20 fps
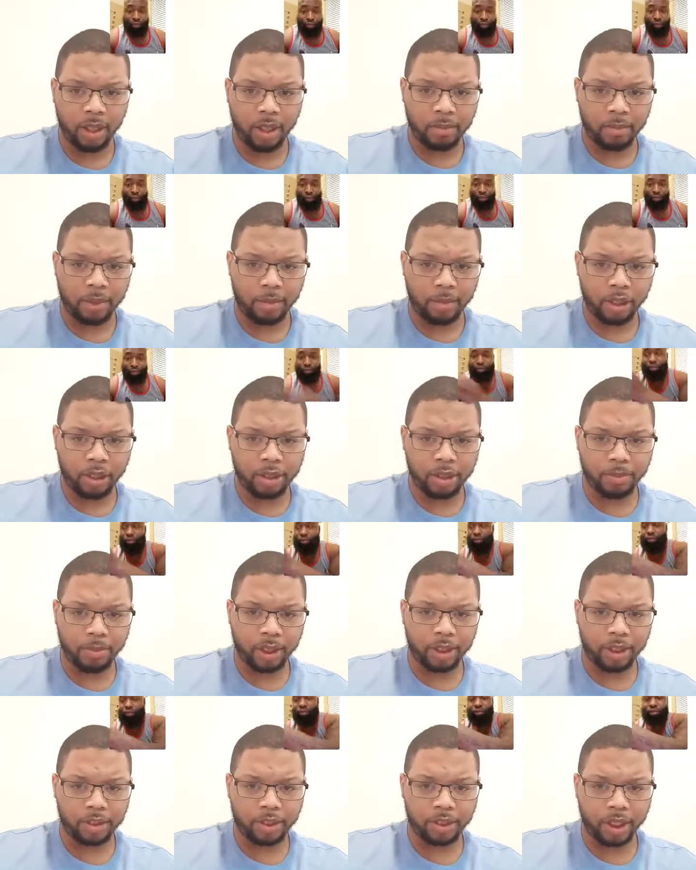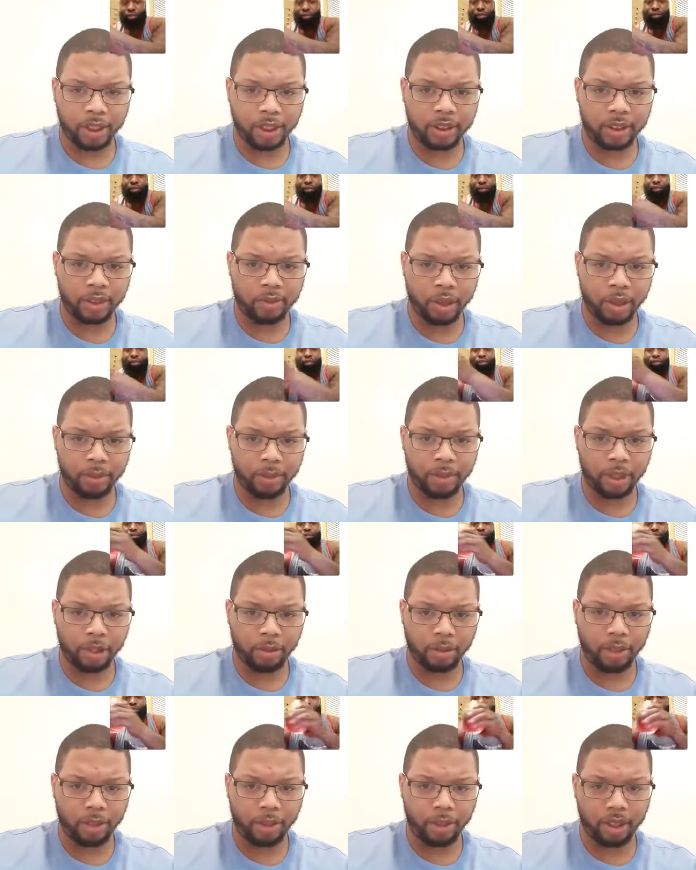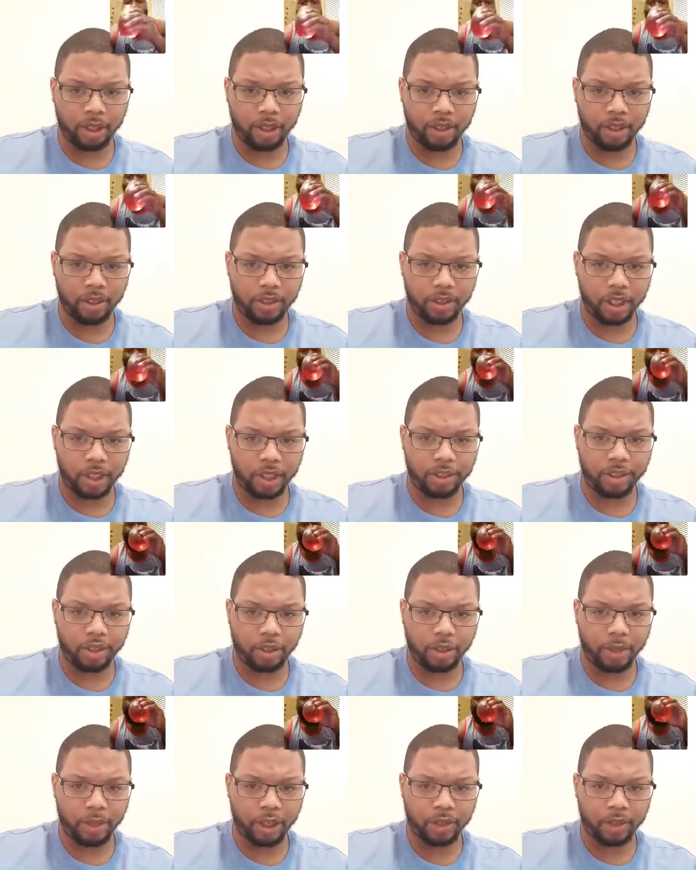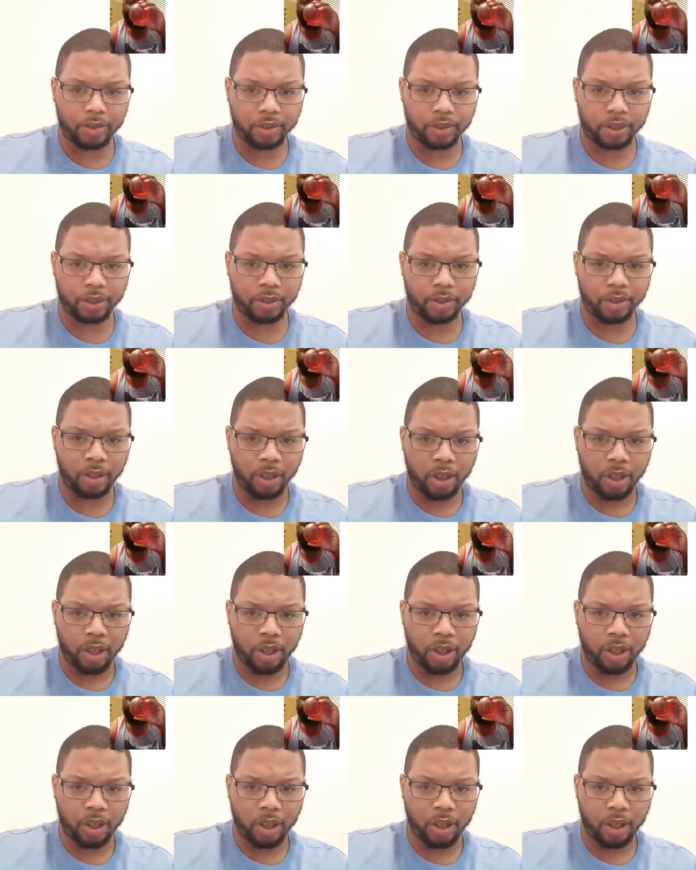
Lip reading: "But most men chase these women that you compare them to.